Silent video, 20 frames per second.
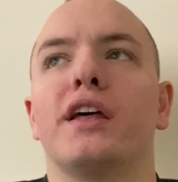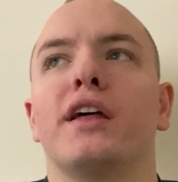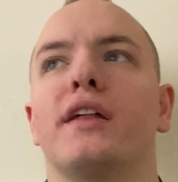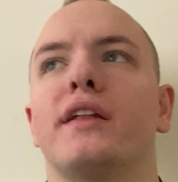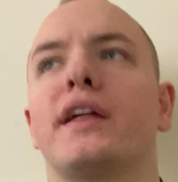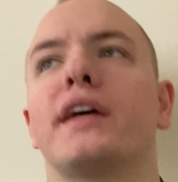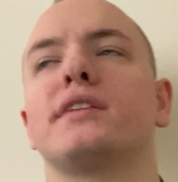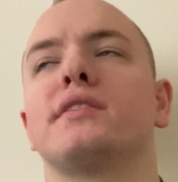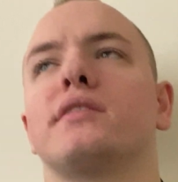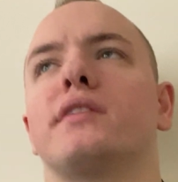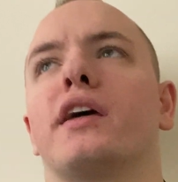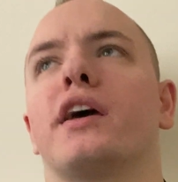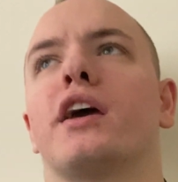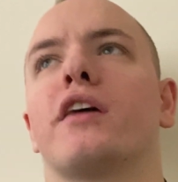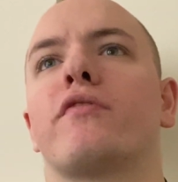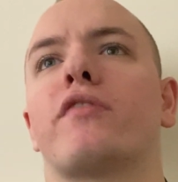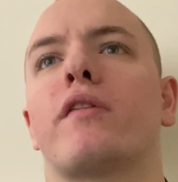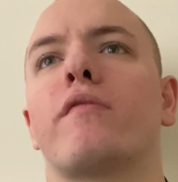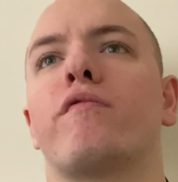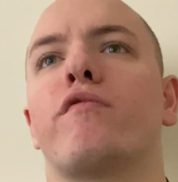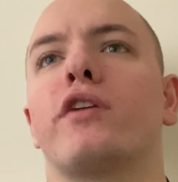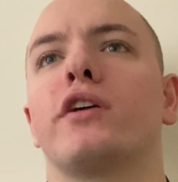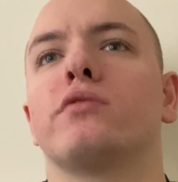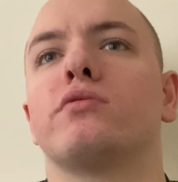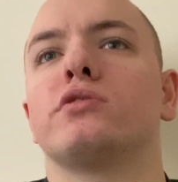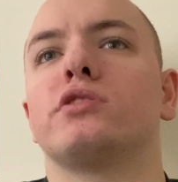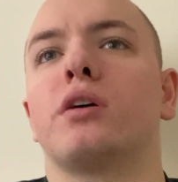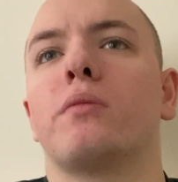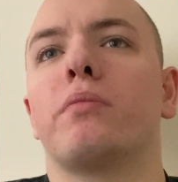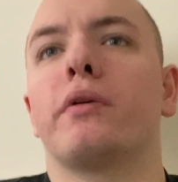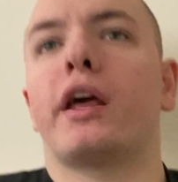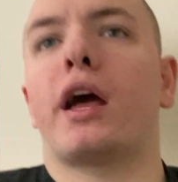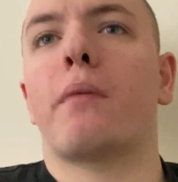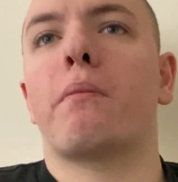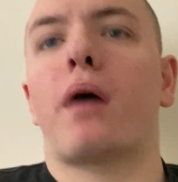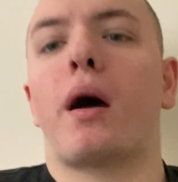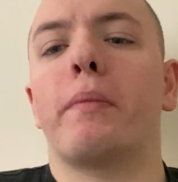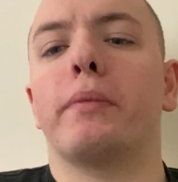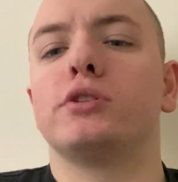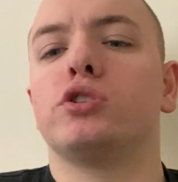That's the thing. If I'm friends with somebody,
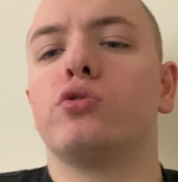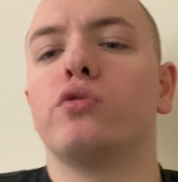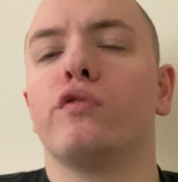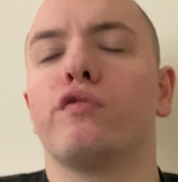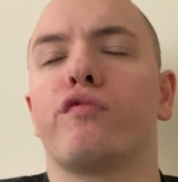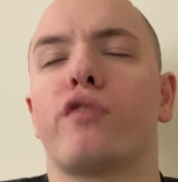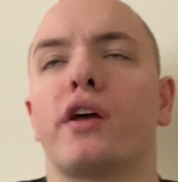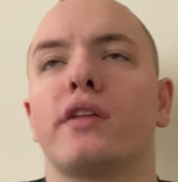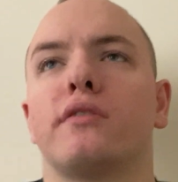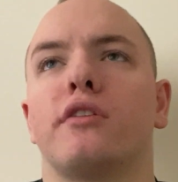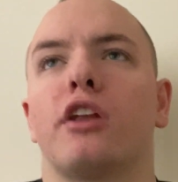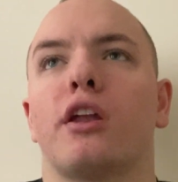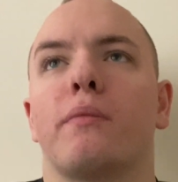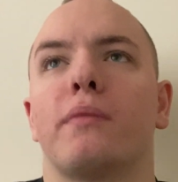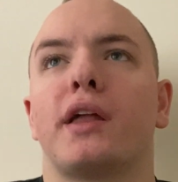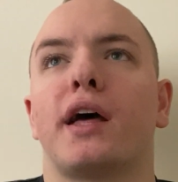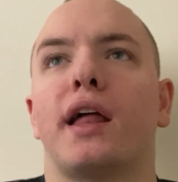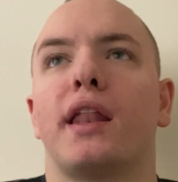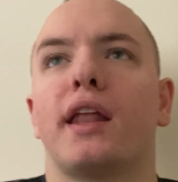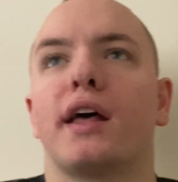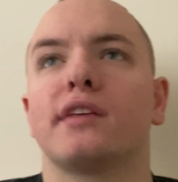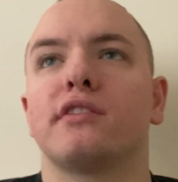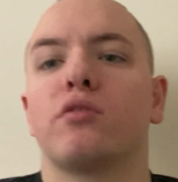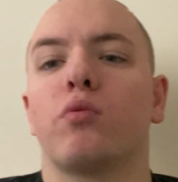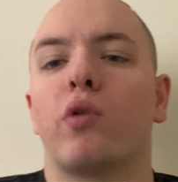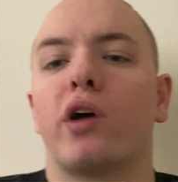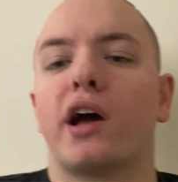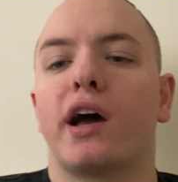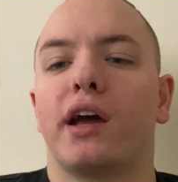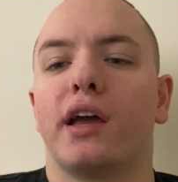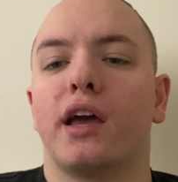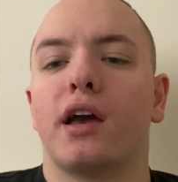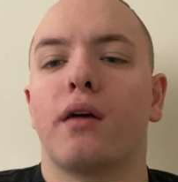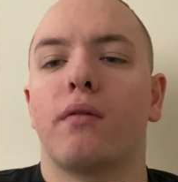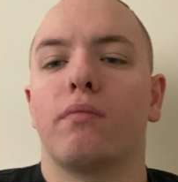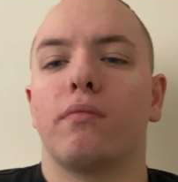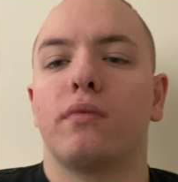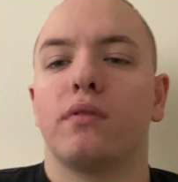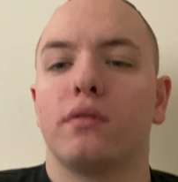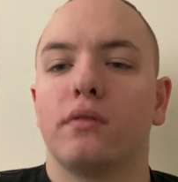I'm a true friend to them, and that's the way I
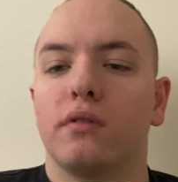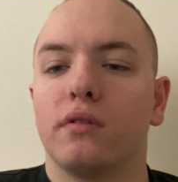am.